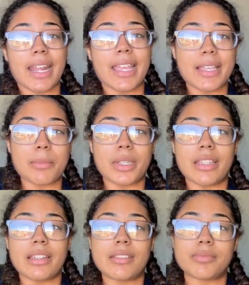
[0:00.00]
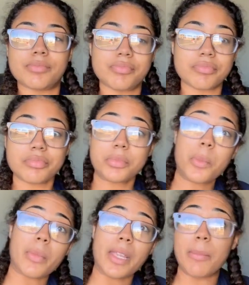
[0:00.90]
name mean?
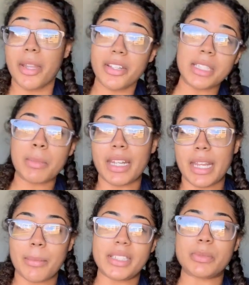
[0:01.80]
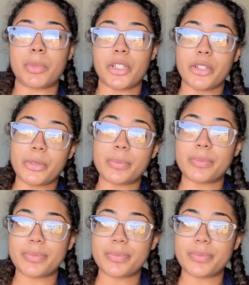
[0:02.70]
Apparently my name means pure.